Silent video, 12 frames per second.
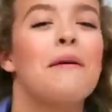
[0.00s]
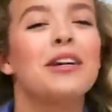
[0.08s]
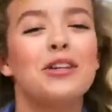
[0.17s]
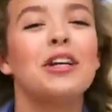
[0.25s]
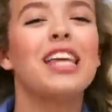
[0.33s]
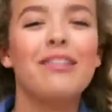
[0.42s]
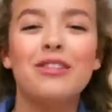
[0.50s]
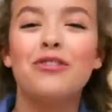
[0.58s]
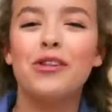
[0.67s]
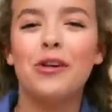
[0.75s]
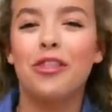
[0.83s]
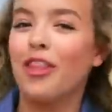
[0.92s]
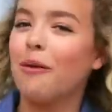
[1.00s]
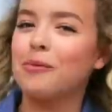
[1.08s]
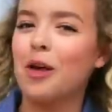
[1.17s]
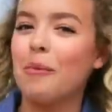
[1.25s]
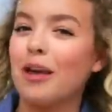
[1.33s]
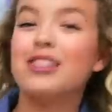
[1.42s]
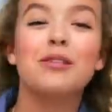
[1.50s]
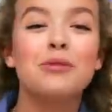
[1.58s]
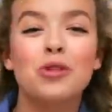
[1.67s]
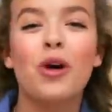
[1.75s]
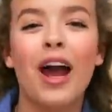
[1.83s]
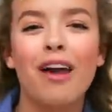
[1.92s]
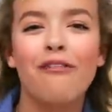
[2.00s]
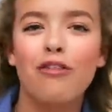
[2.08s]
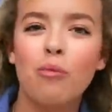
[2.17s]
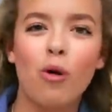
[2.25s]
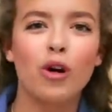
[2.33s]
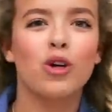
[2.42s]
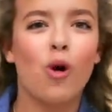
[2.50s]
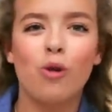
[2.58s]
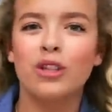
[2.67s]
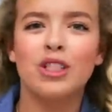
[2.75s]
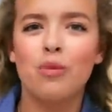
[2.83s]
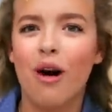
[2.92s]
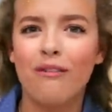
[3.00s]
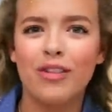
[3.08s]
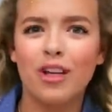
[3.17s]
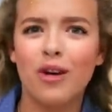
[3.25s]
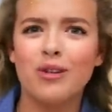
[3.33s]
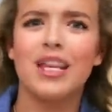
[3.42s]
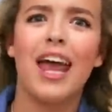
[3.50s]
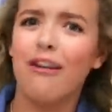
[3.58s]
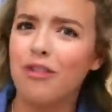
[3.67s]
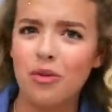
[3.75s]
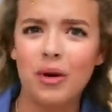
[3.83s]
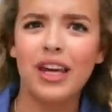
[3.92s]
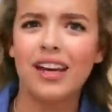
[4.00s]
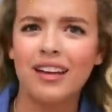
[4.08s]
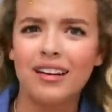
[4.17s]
Make sure to give this video a thumbs up and subscribe for more Goldie Squad videos every week.